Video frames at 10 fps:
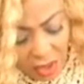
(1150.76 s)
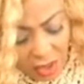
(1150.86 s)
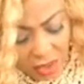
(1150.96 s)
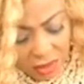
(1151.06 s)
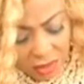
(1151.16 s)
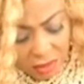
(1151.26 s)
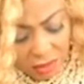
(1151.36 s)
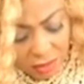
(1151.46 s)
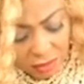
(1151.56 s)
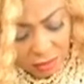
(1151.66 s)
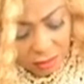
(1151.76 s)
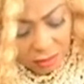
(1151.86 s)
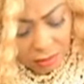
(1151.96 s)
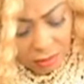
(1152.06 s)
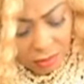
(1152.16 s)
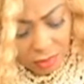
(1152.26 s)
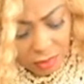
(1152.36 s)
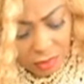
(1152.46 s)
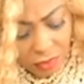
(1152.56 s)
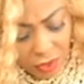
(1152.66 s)
urge
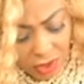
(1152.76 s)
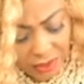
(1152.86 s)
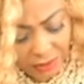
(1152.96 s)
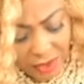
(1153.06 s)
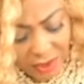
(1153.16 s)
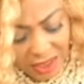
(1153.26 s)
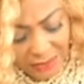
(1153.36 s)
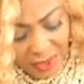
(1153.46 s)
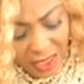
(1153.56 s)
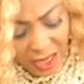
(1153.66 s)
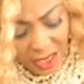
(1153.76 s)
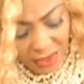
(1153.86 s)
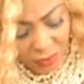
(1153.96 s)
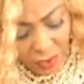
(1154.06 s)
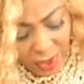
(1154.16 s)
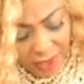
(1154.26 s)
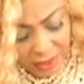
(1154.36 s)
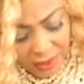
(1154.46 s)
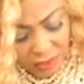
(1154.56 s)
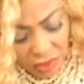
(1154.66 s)
to worship God that's been
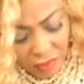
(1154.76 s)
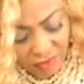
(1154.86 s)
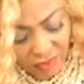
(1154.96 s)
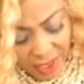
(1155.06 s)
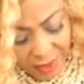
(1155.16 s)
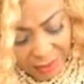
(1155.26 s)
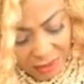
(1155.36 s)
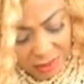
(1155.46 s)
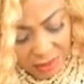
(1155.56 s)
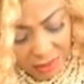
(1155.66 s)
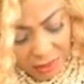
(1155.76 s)
hardwired into our fibers.